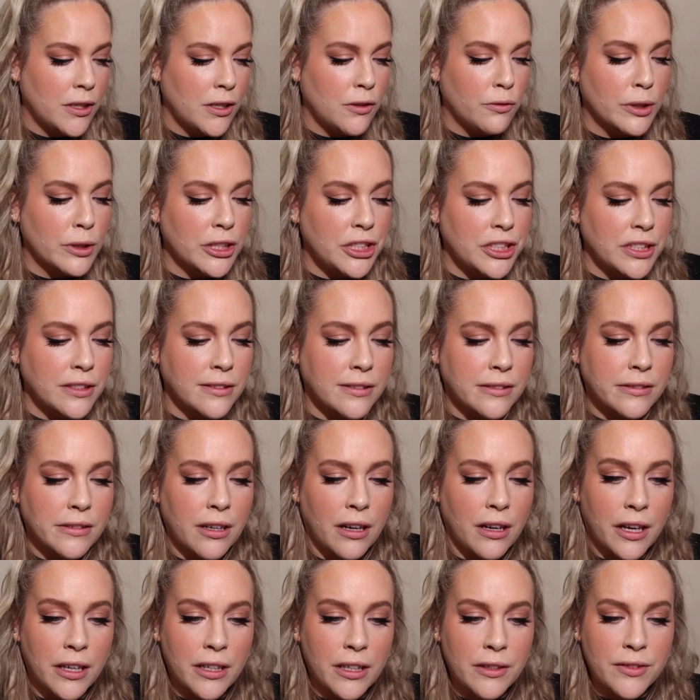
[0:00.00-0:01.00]
which is
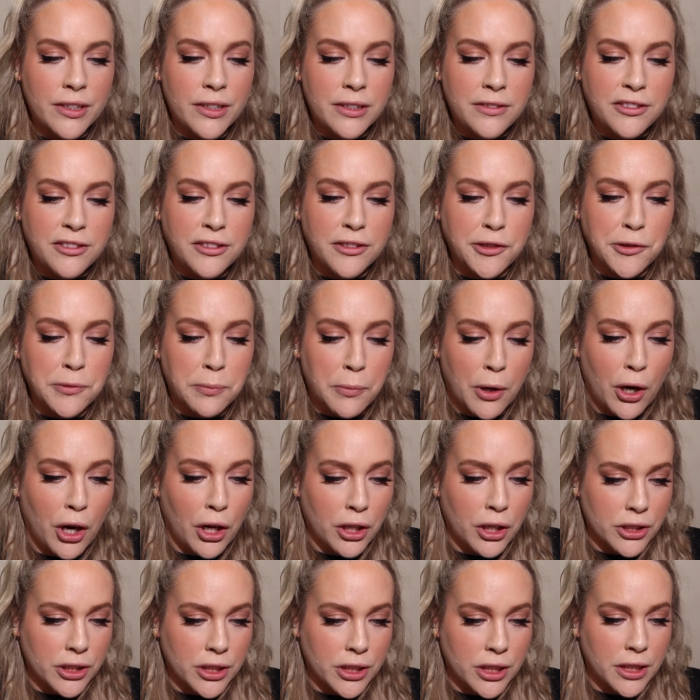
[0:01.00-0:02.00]
kind of a
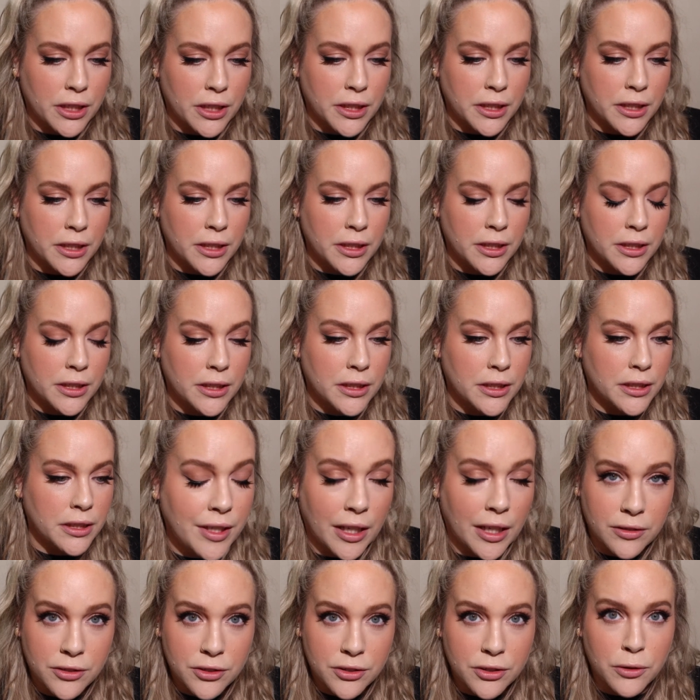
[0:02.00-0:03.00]
smaller,
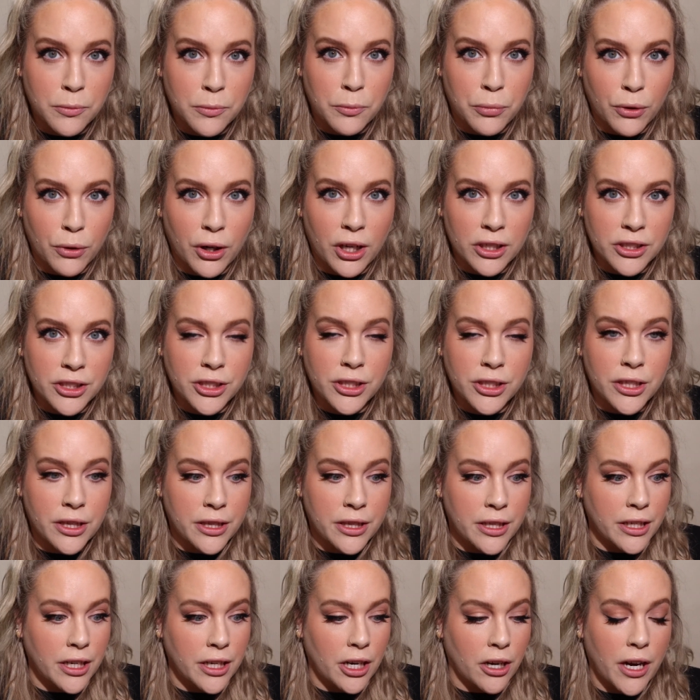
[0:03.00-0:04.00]
denser brush
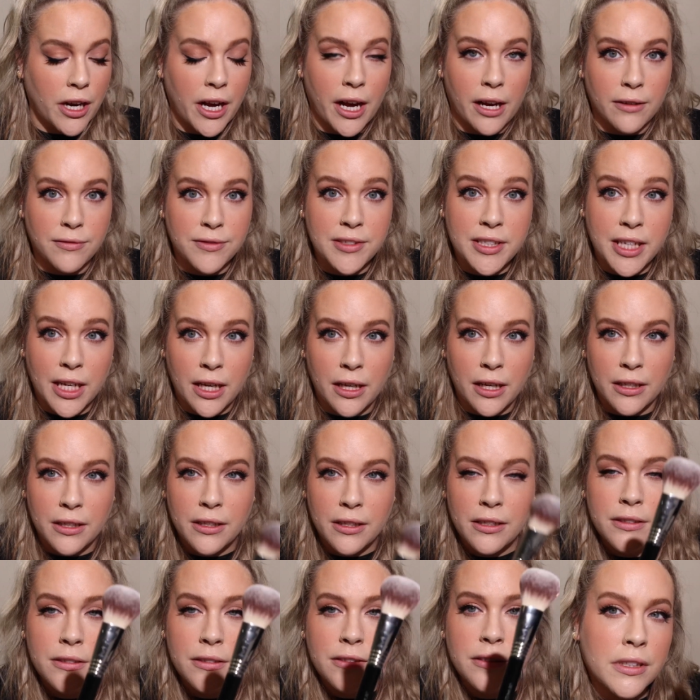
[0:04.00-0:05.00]
than our
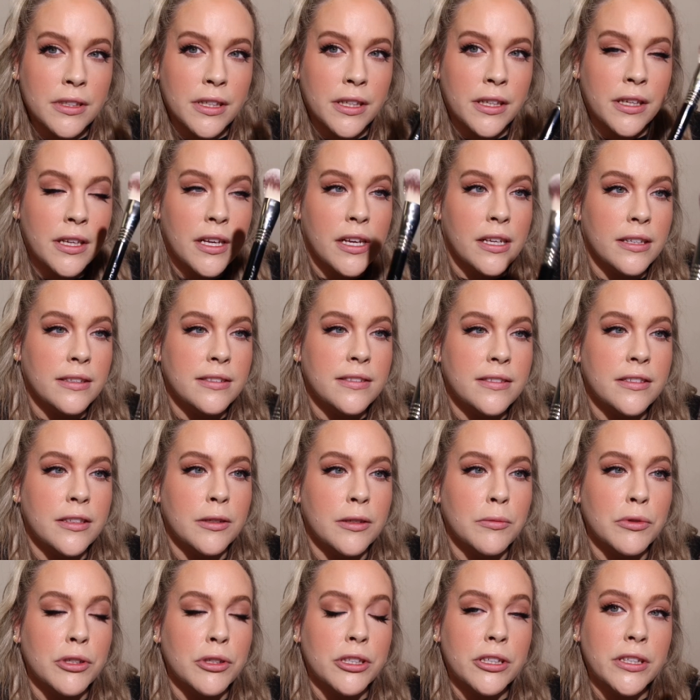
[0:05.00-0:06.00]
F10. It's
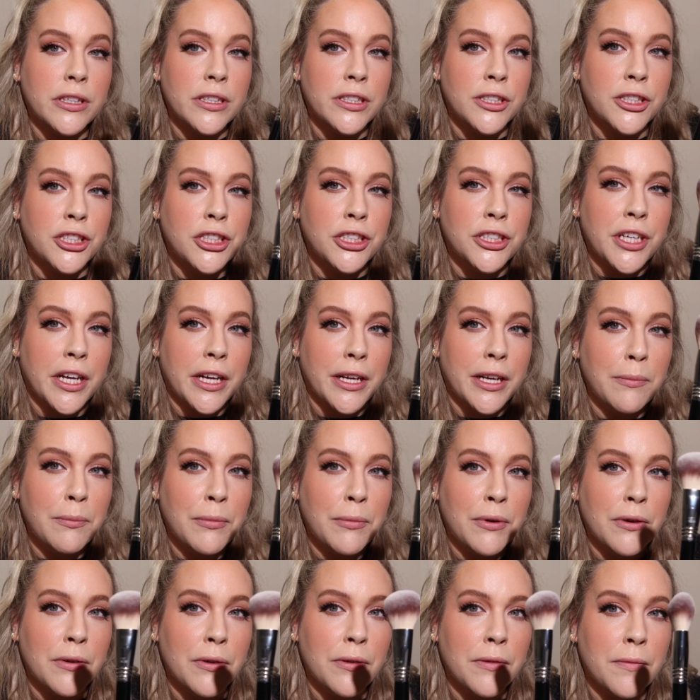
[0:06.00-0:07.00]
similar in
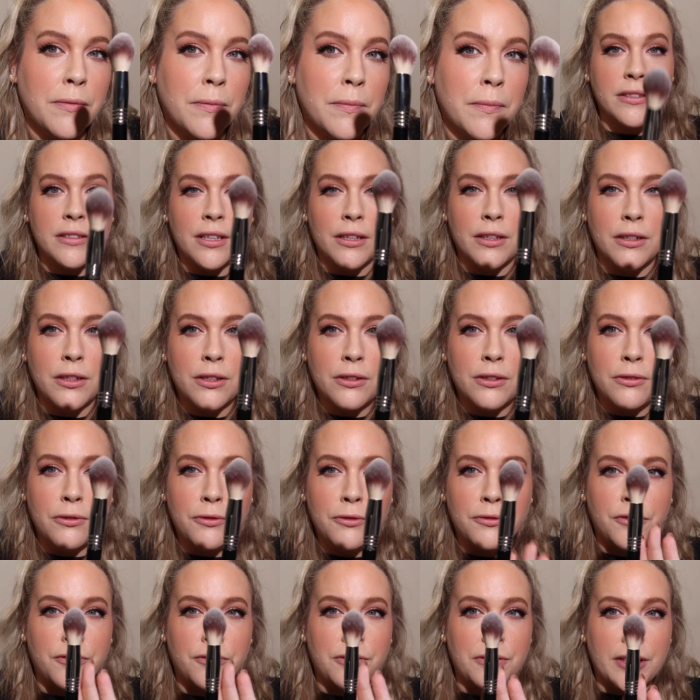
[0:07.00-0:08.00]
shape. It's a little
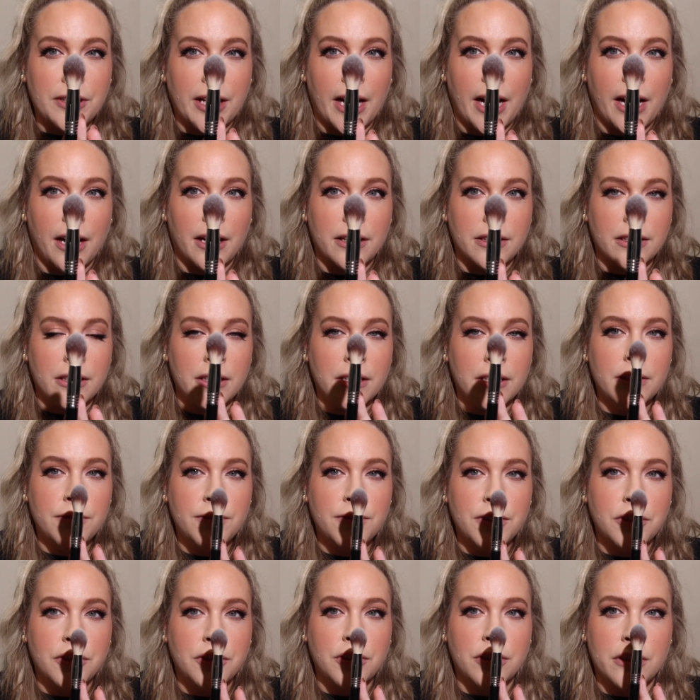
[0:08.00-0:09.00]
flatter
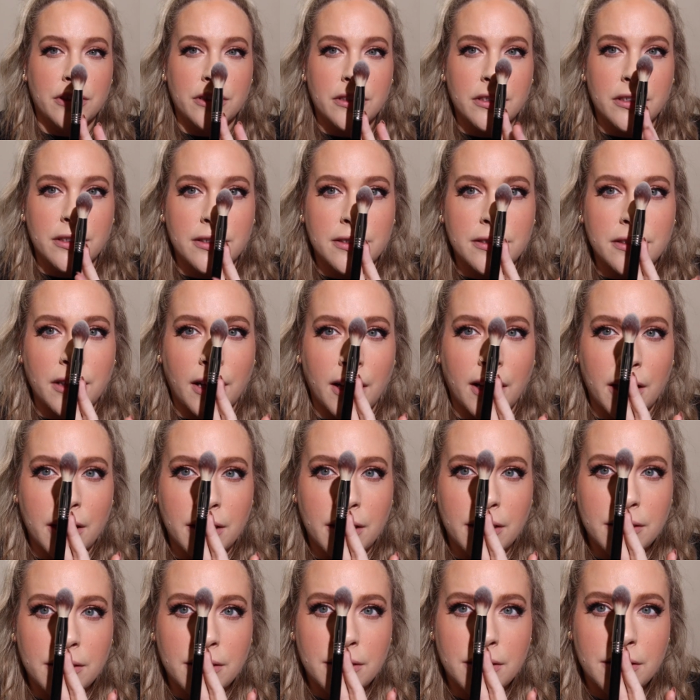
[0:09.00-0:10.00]
if you turn it to the
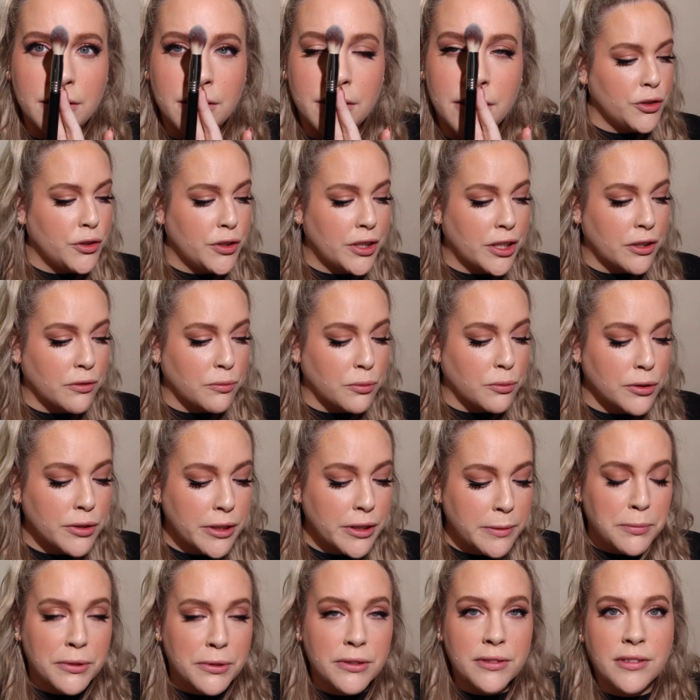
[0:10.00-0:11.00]
side. So you get
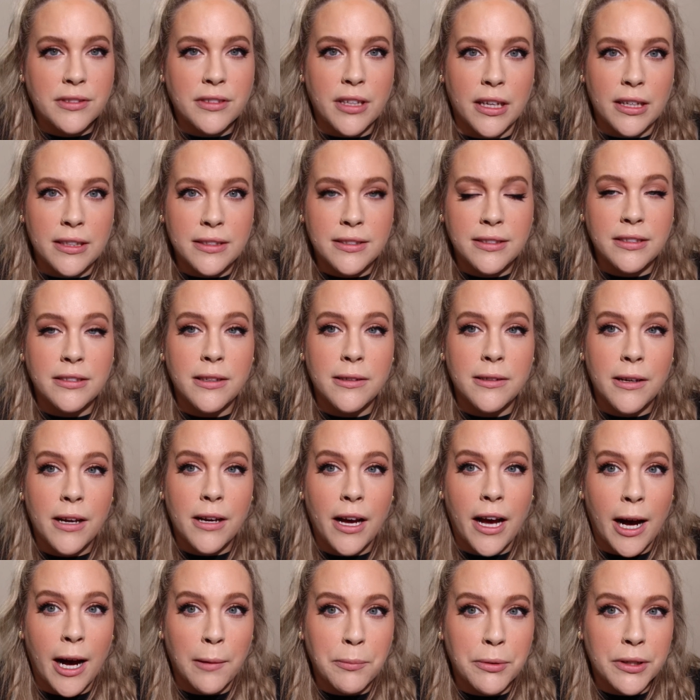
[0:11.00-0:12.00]
really precise
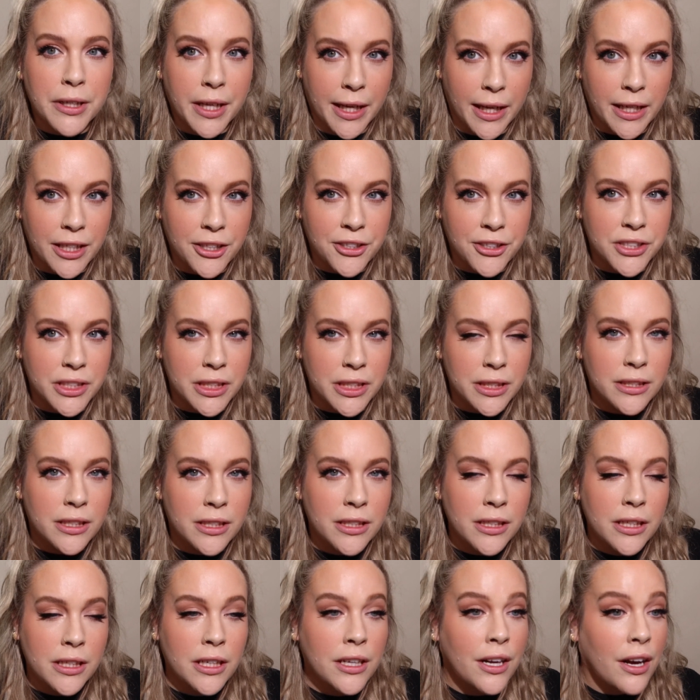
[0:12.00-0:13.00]

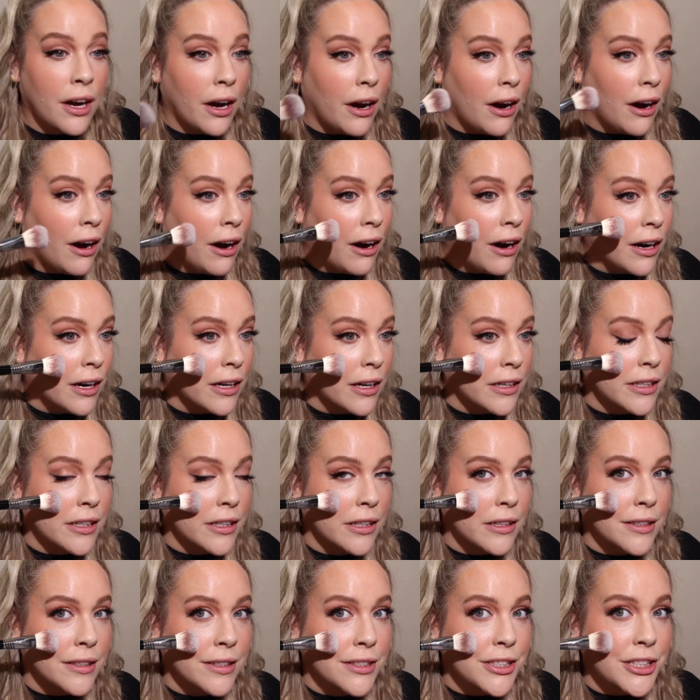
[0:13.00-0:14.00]
application
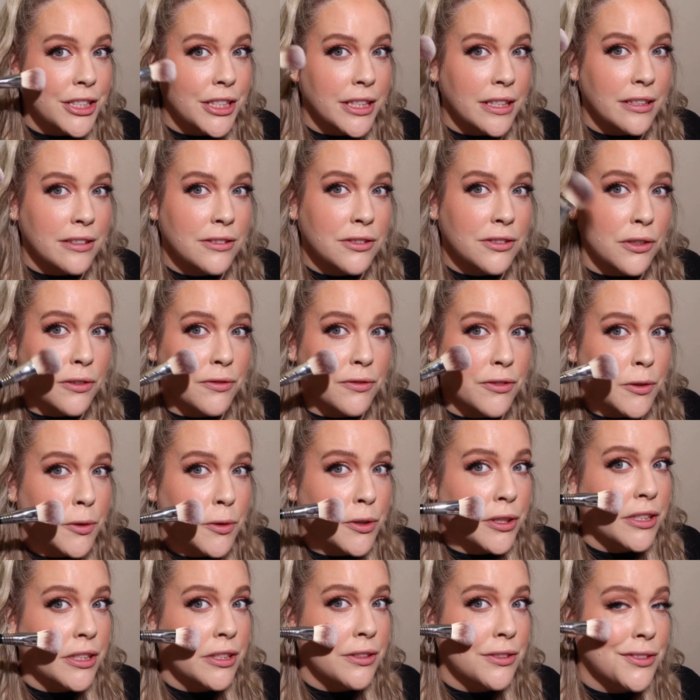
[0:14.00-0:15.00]
on the cheek. So if you
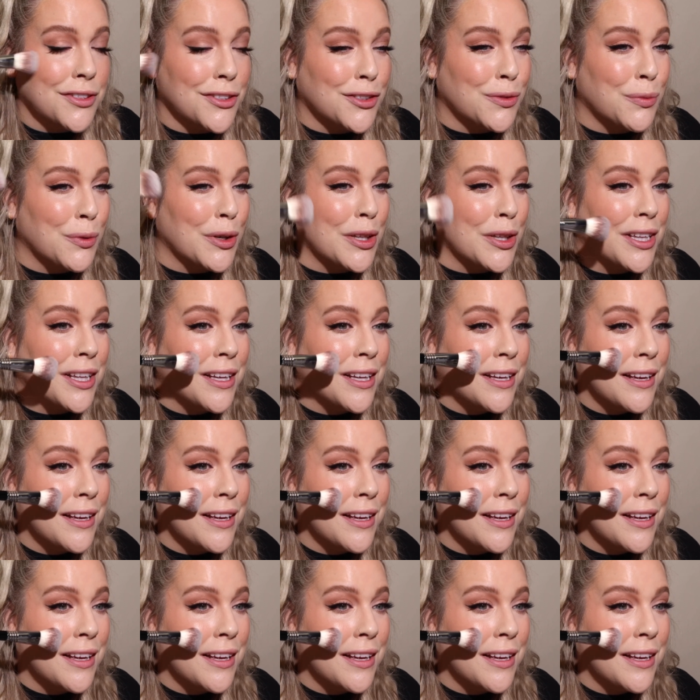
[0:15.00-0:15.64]
were to use this with